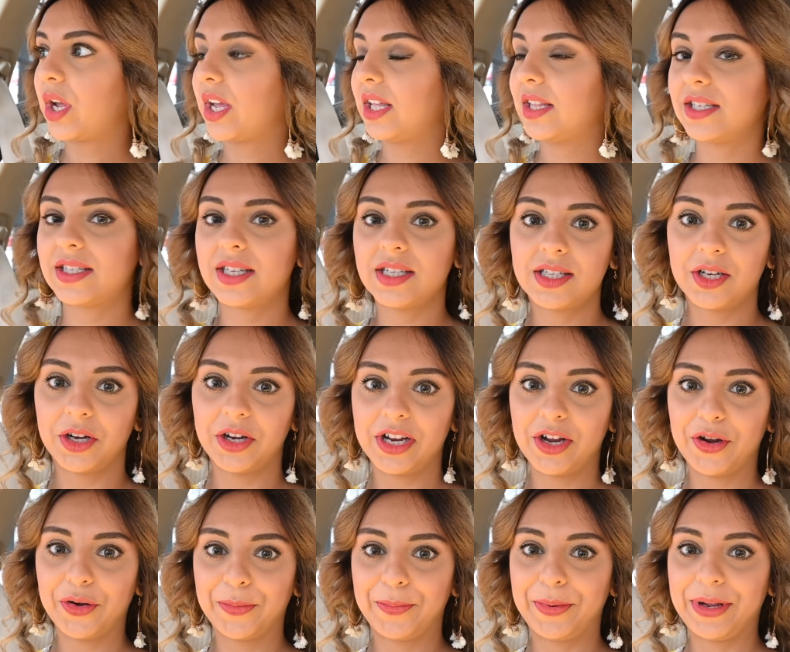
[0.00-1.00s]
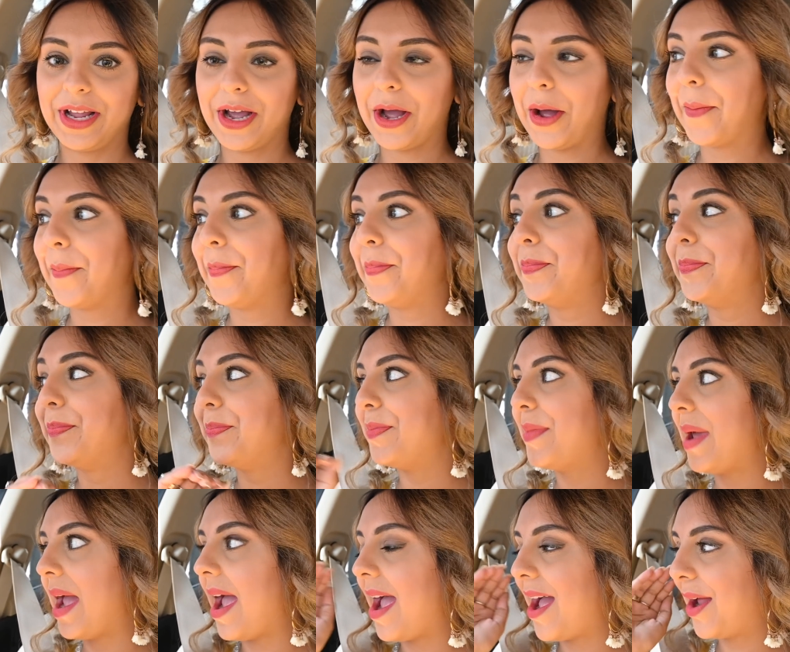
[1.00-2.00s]
Okay, this is turning out to be a
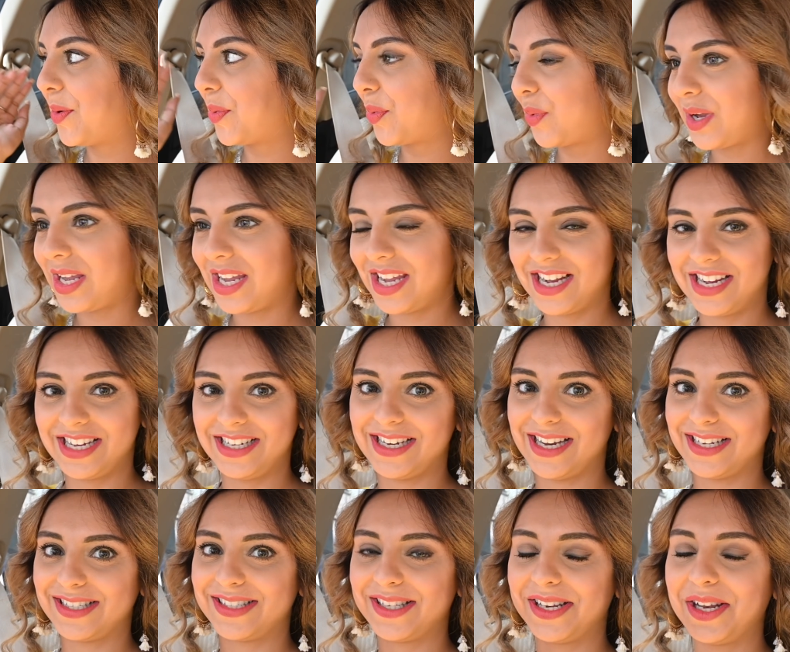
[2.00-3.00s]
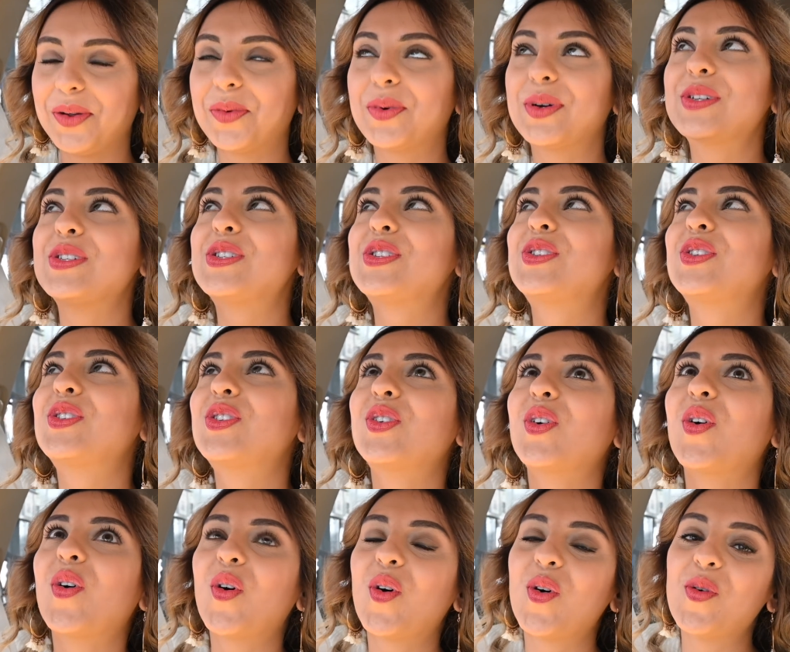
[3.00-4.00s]
mad week. Yesterday was
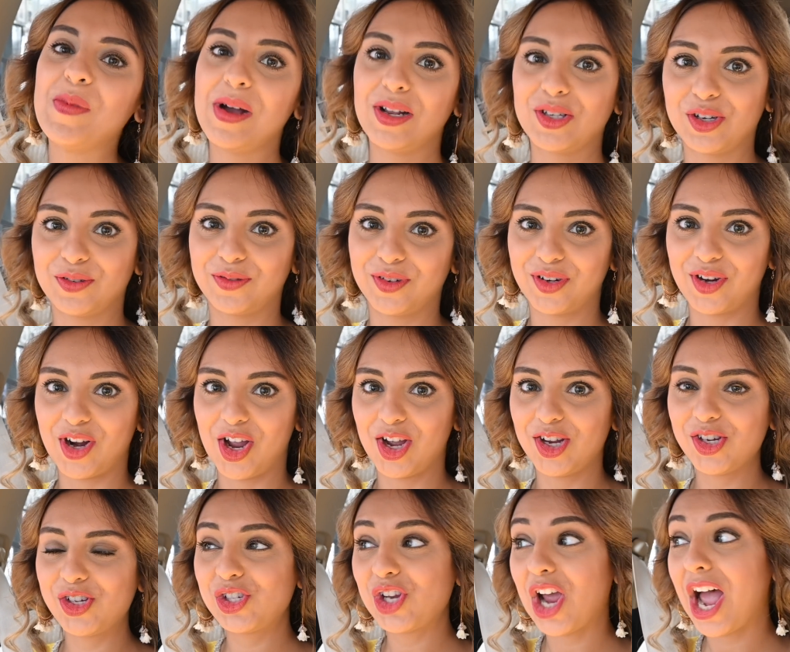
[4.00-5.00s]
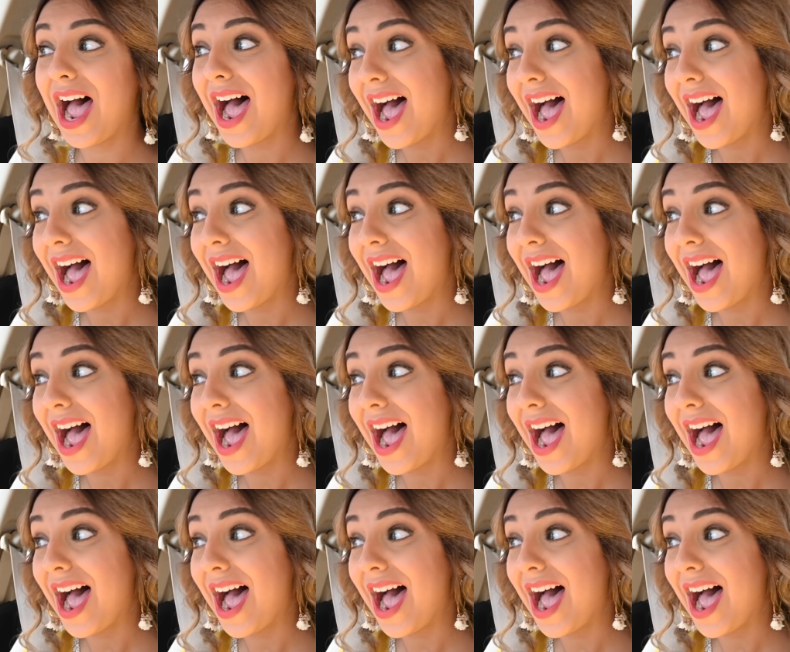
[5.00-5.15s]
so much of a rush.